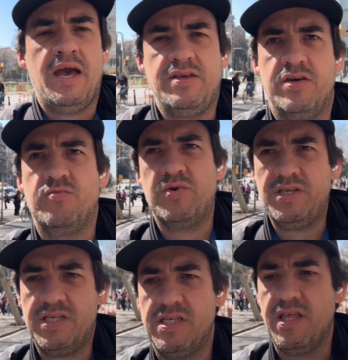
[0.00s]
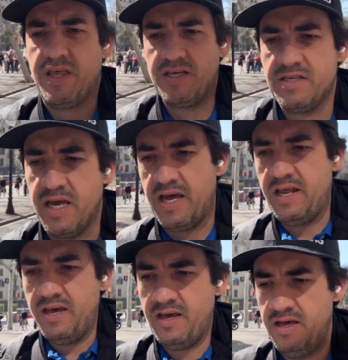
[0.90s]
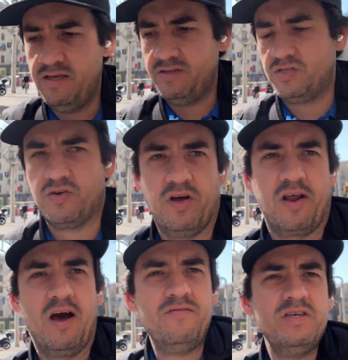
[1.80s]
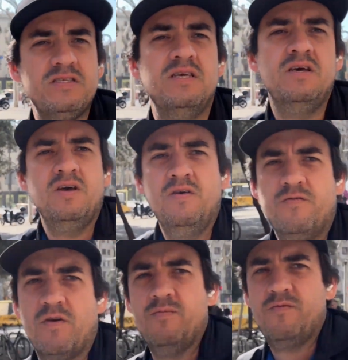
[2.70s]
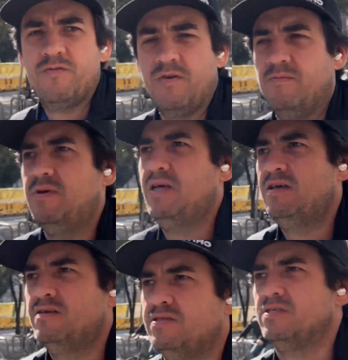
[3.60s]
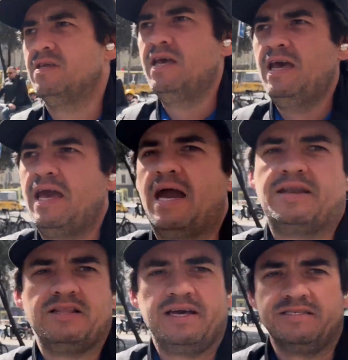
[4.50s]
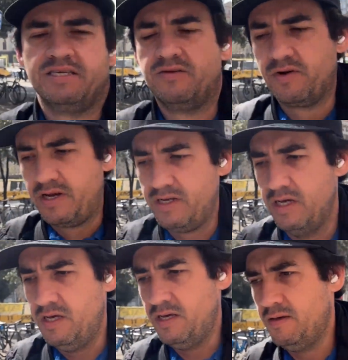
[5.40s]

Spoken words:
and you can really see things that just were not obvious from just analyzing it, right?